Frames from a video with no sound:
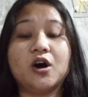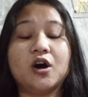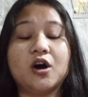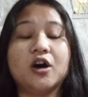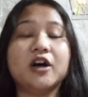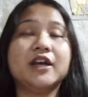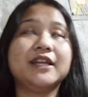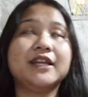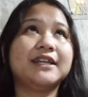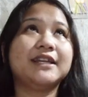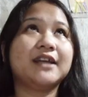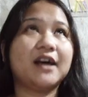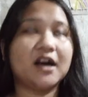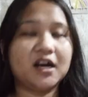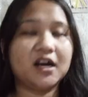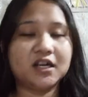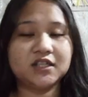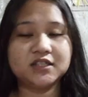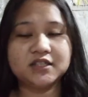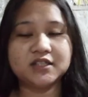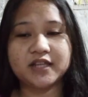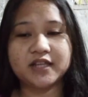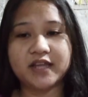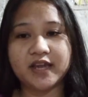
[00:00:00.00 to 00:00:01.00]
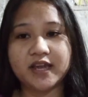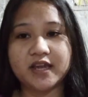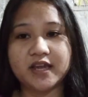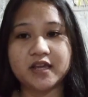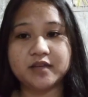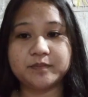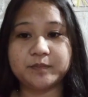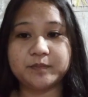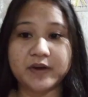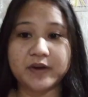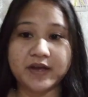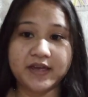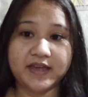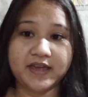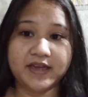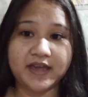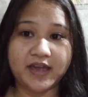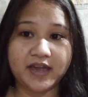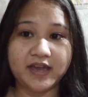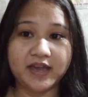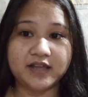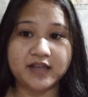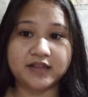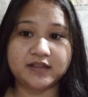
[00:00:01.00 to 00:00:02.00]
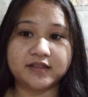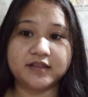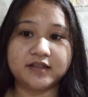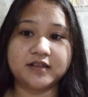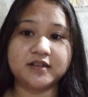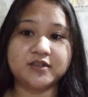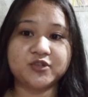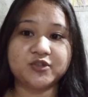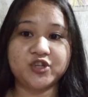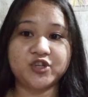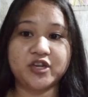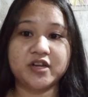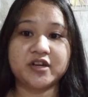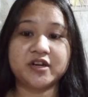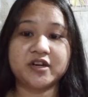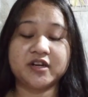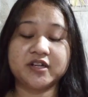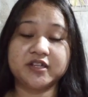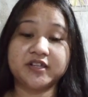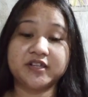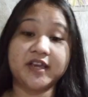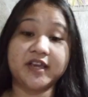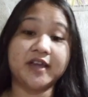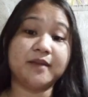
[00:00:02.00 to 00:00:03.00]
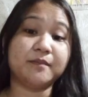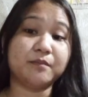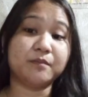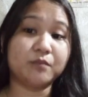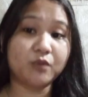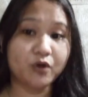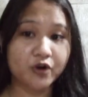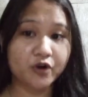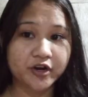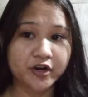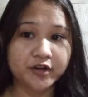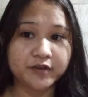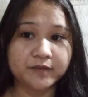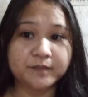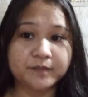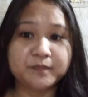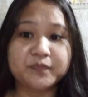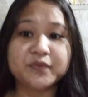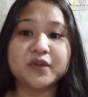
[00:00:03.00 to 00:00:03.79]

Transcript: an 8x8 checkered game board